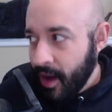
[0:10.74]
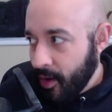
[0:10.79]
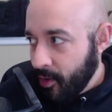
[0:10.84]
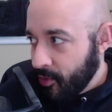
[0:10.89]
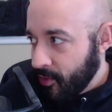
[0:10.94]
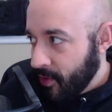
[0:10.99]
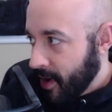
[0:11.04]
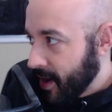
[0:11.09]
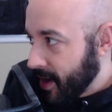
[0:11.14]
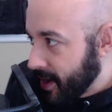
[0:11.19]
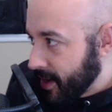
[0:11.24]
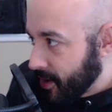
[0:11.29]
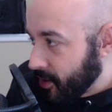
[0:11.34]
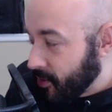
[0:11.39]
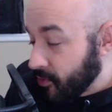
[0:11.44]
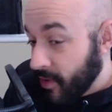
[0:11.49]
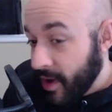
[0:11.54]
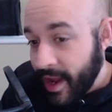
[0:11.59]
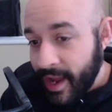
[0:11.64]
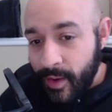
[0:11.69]
All right,
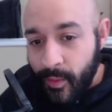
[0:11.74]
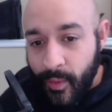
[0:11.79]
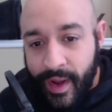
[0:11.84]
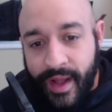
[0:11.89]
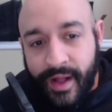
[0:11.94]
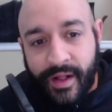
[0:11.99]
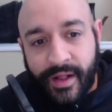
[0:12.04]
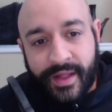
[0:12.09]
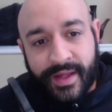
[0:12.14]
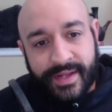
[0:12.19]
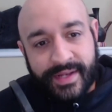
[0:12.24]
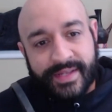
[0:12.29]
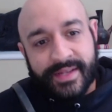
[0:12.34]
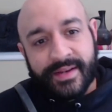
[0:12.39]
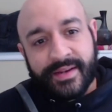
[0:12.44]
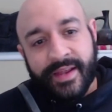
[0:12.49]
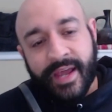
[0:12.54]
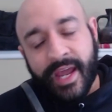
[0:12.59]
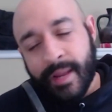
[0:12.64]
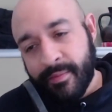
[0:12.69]
all right. Well,
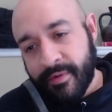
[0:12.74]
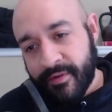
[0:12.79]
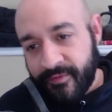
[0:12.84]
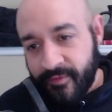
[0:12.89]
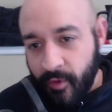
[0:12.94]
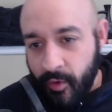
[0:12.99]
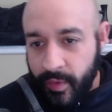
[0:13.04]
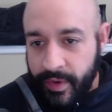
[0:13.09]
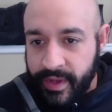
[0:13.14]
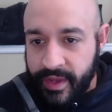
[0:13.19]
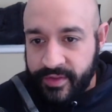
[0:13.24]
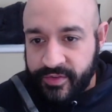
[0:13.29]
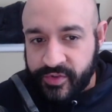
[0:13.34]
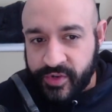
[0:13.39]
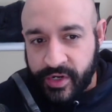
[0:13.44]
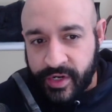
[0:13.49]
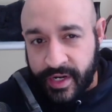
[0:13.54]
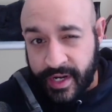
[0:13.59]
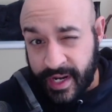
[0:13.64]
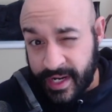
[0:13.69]
today, before we get
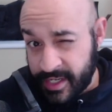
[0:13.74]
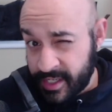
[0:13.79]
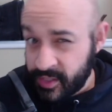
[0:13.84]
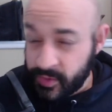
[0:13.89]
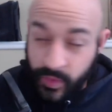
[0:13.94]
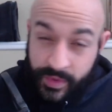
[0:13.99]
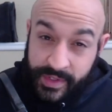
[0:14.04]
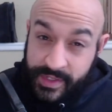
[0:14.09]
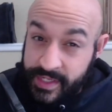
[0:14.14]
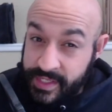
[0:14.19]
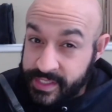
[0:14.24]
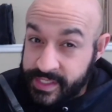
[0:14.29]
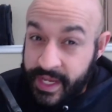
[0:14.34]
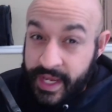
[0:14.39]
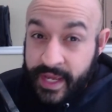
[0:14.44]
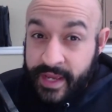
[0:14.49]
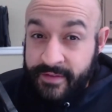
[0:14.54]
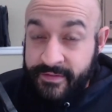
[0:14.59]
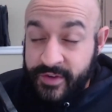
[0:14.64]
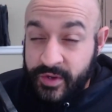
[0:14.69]
started, I just wanted to
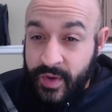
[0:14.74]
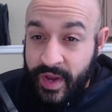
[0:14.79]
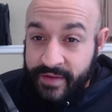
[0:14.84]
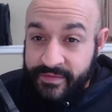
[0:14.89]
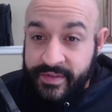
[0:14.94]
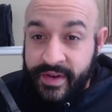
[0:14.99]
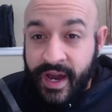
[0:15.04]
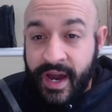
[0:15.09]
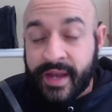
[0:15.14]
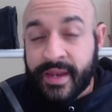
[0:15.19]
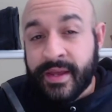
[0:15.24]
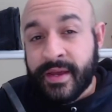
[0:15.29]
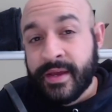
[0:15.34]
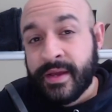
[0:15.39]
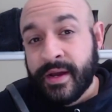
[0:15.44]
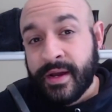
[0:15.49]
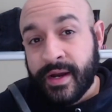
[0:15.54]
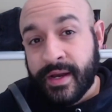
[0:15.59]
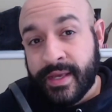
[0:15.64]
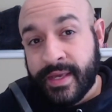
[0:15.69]
say if you have not
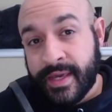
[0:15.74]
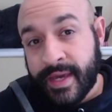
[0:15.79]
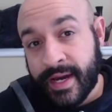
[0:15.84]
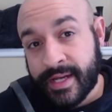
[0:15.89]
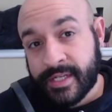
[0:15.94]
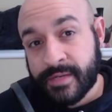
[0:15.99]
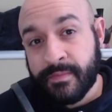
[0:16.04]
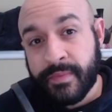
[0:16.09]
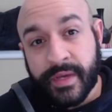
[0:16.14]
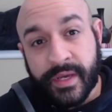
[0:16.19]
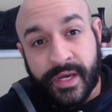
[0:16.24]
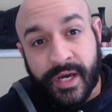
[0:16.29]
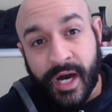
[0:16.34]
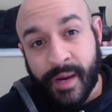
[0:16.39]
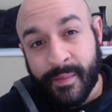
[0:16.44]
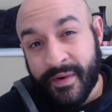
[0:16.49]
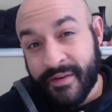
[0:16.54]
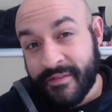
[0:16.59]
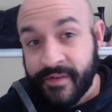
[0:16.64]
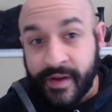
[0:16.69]
yet
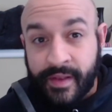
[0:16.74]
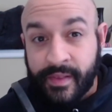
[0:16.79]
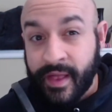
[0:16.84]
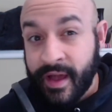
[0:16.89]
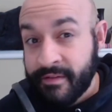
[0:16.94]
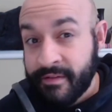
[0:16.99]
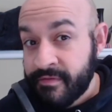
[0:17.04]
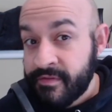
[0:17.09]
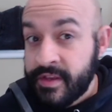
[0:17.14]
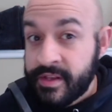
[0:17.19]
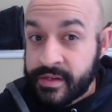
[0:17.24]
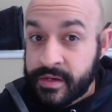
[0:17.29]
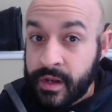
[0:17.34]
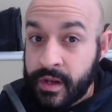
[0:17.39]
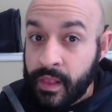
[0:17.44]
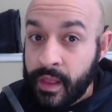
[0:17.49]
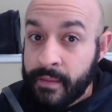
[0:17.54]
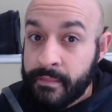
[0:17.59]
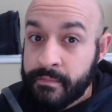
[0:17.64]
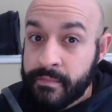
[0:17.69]
become a Fight Laugh Feast
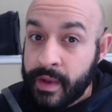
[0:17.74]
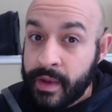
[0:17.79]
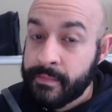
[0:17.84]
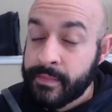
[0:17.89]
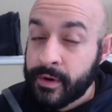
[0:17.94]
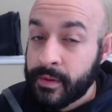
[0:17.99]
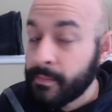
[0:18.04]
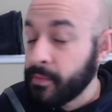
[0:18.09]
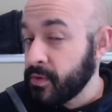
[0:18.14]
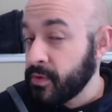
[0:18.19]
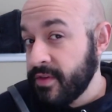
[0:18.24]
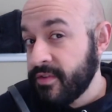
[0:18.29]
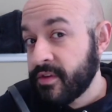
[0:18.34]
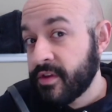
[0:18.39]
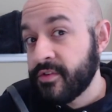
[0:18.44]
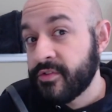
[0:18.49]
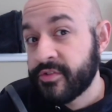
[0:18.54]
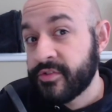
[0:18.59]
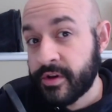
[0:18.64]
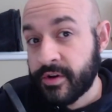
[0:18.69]
Club member, please
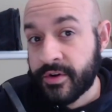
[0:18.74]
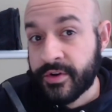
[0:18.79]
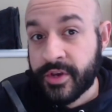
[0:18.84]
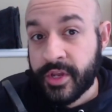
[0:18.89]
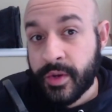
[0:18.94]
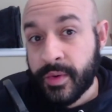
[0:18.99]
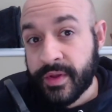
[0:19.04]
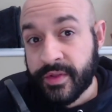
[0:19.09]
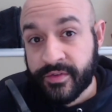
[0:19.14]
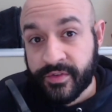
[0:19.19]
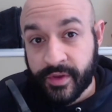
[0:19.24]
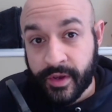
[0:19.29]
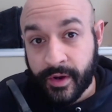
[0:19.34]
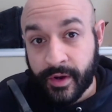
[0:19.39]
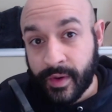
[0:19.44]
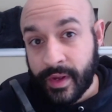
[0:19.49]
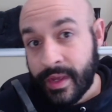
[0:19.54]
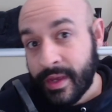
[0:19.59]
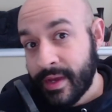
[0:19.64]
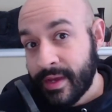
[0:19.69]
consider doing
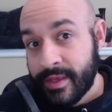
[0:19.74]
so.